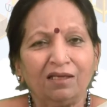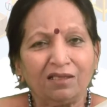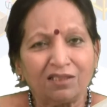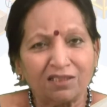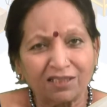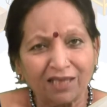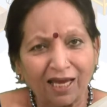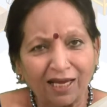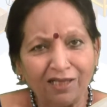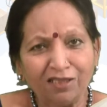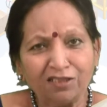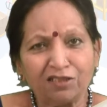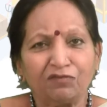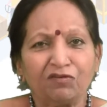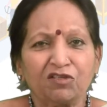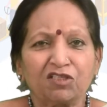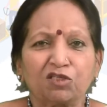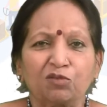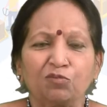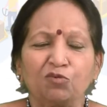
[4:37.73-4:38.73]
Channels of
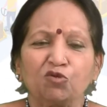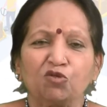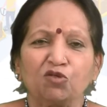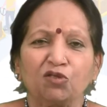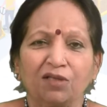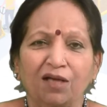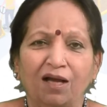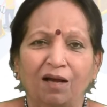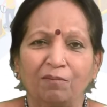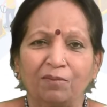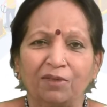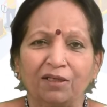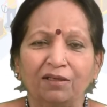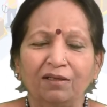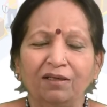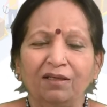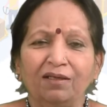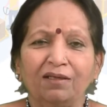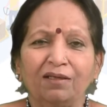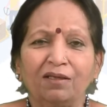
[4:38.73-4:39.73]
distribution come in
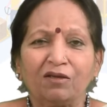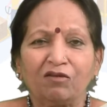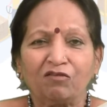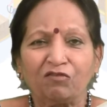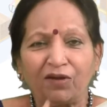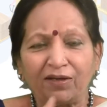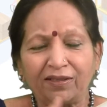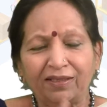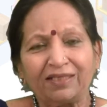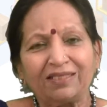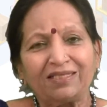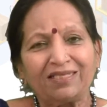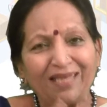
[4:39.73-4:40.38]
where they